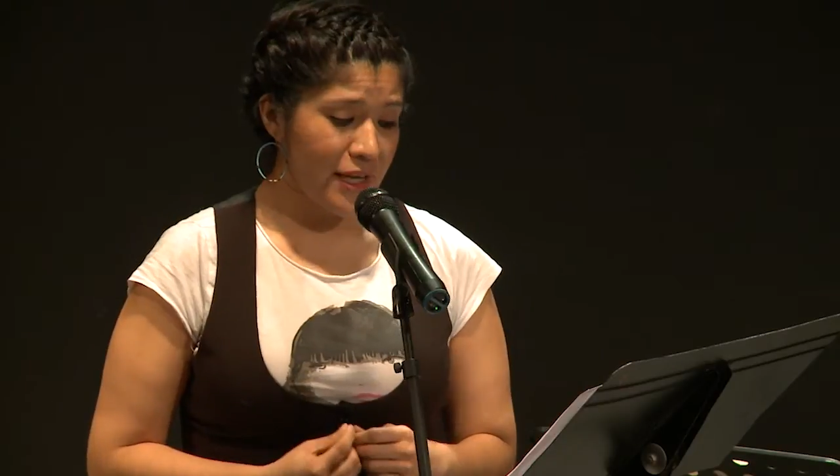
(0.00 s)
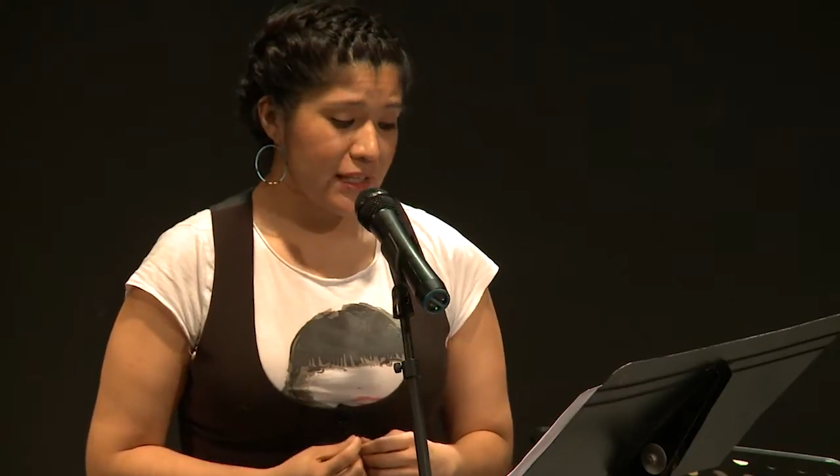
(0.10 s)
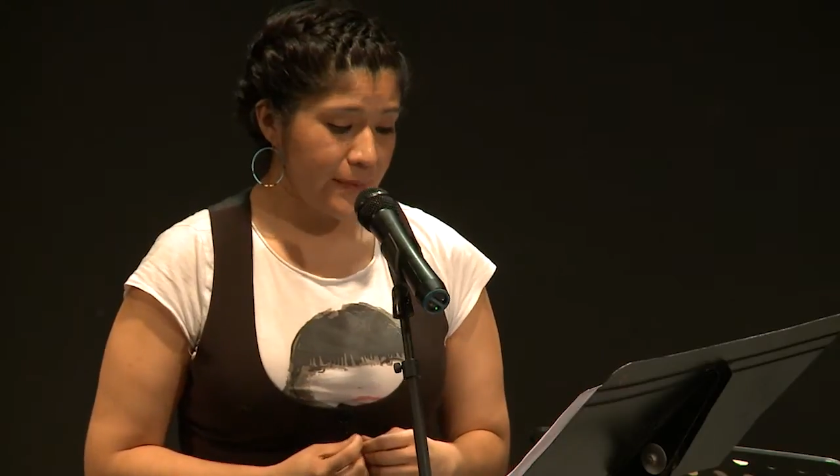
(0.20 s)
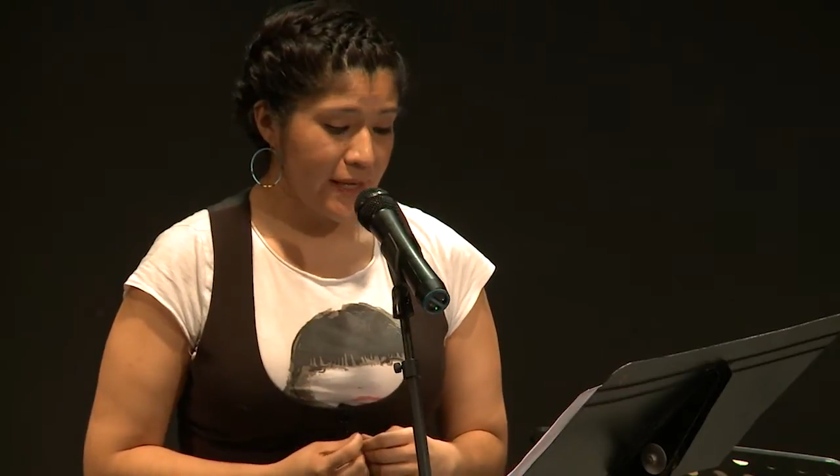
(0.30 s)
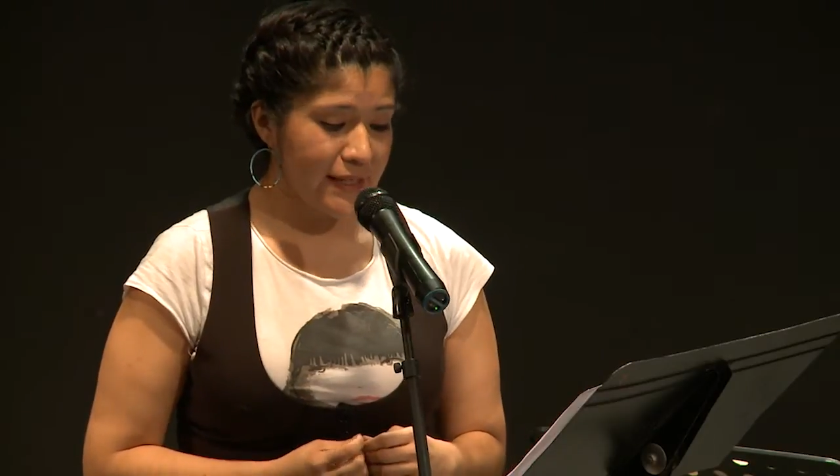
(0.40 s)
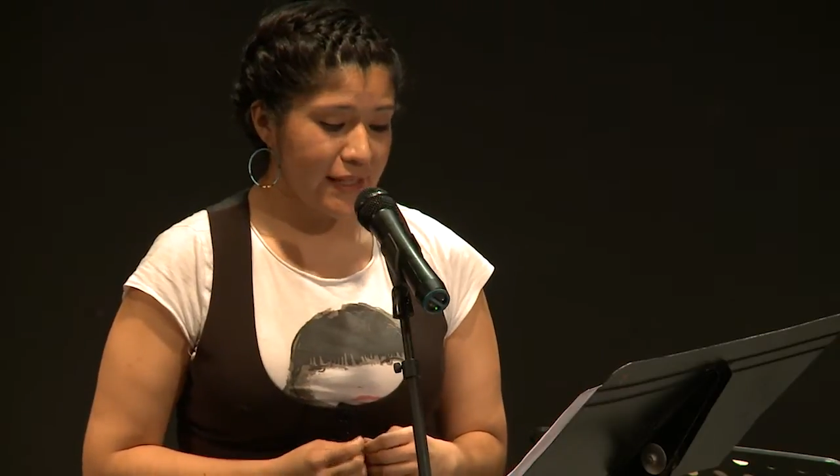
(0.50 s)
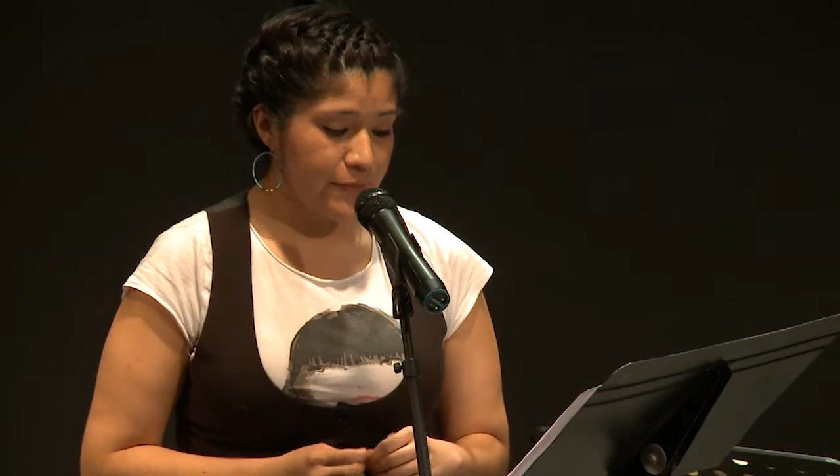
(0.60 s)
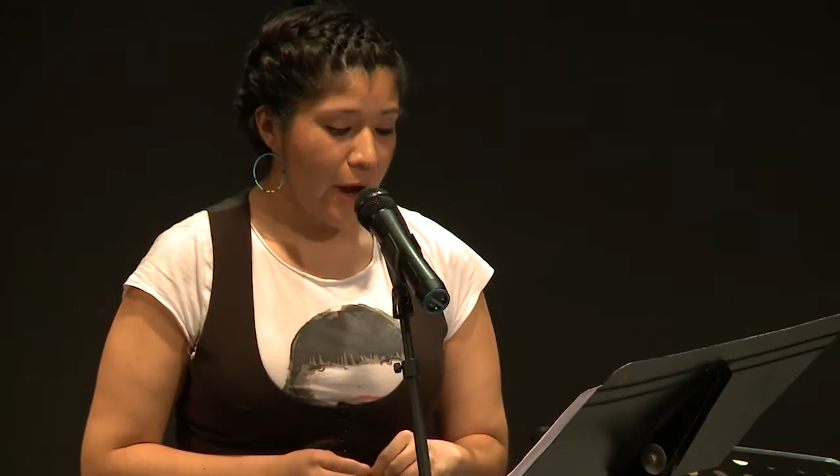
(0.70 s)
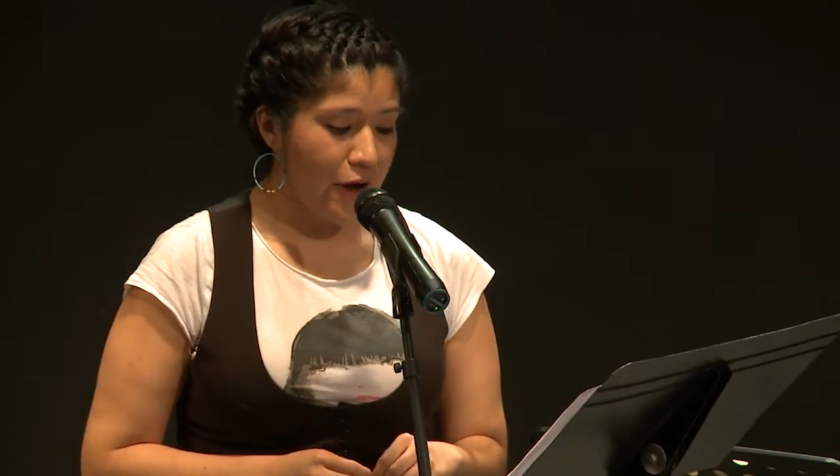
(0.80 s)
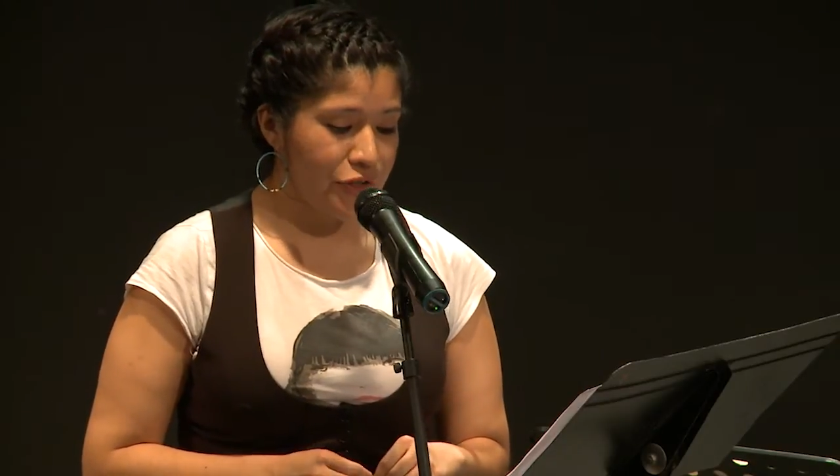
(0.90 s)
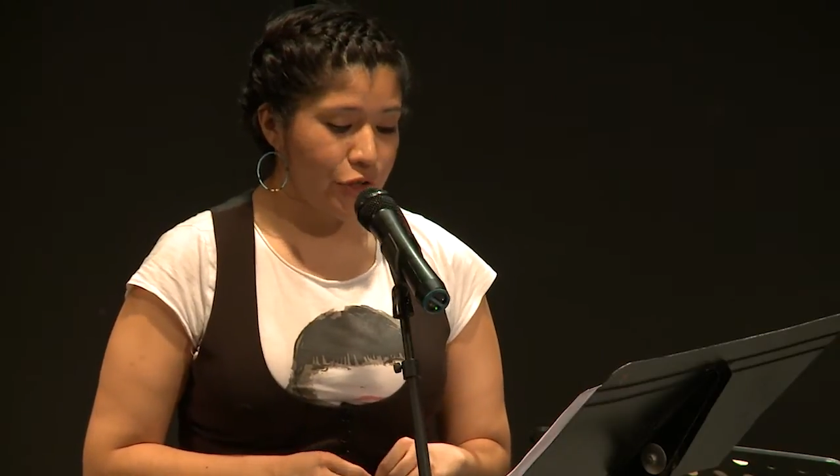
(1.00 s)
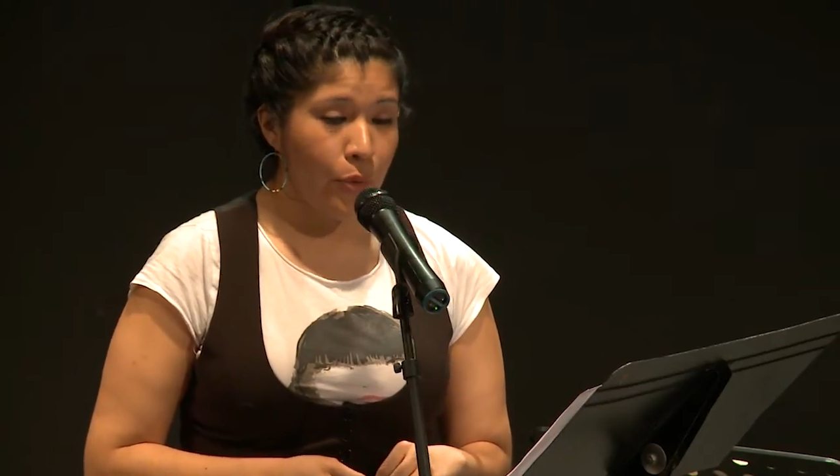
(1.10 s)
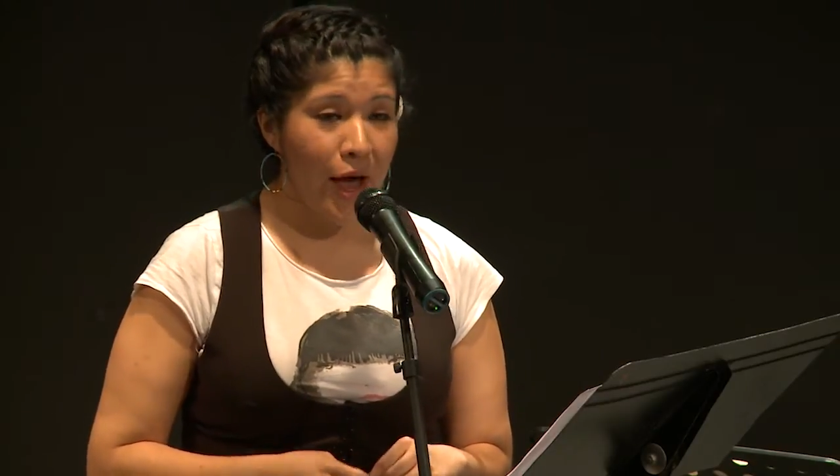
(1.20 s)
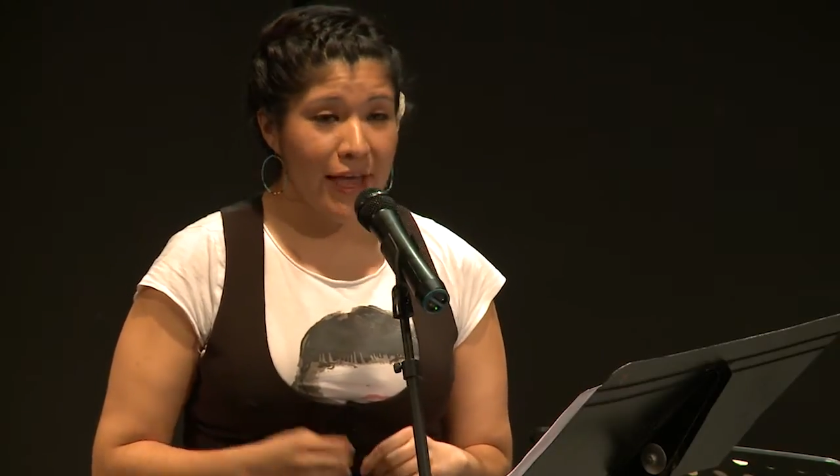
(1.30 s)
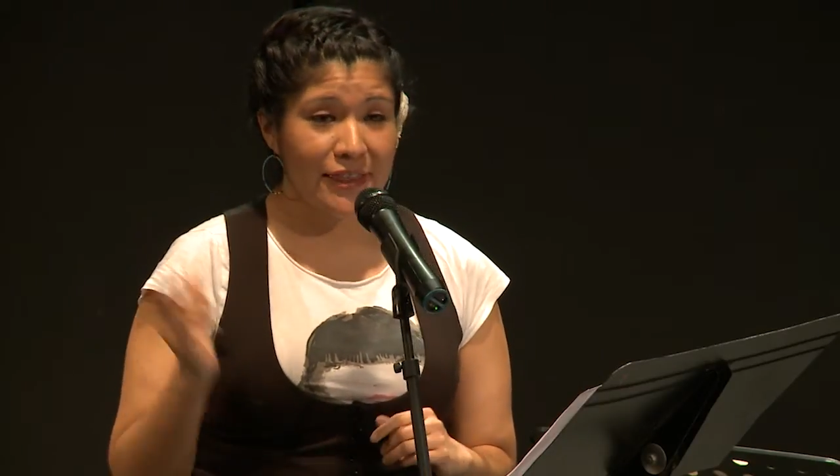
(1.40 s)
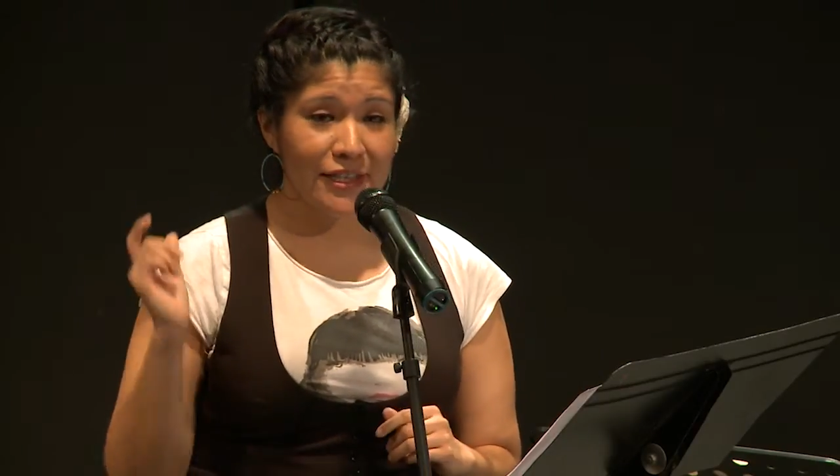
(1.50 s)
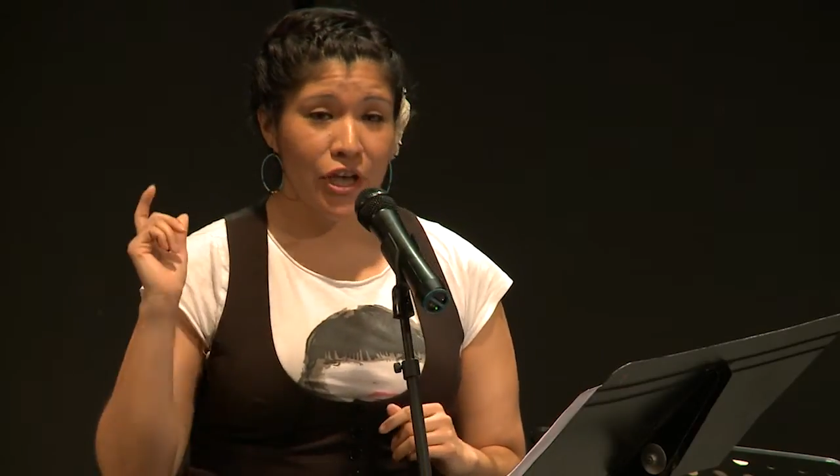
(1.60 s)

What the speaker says: his piece inspires the quiet.